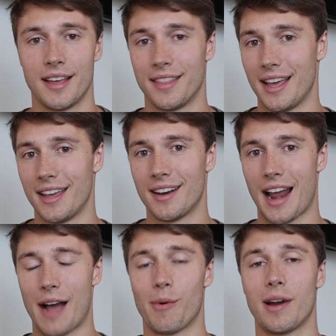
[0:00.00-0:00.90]
Then
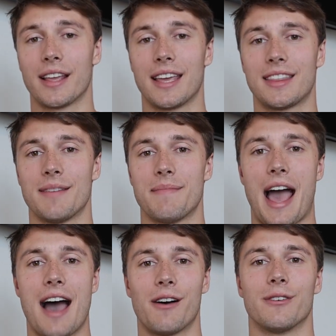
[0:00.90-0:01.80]
I want to get them
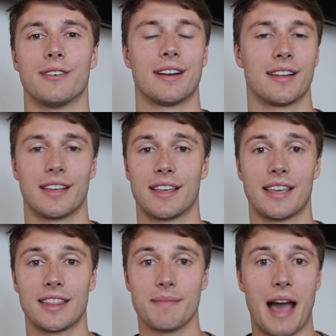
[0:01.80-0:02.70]

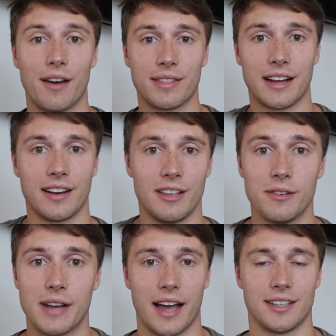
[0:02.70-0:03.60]
out there to
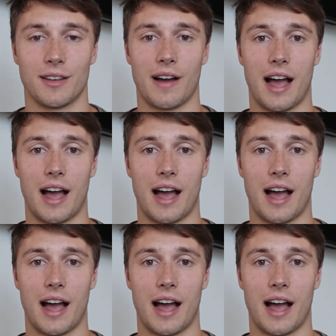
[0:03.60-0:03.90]
you guys so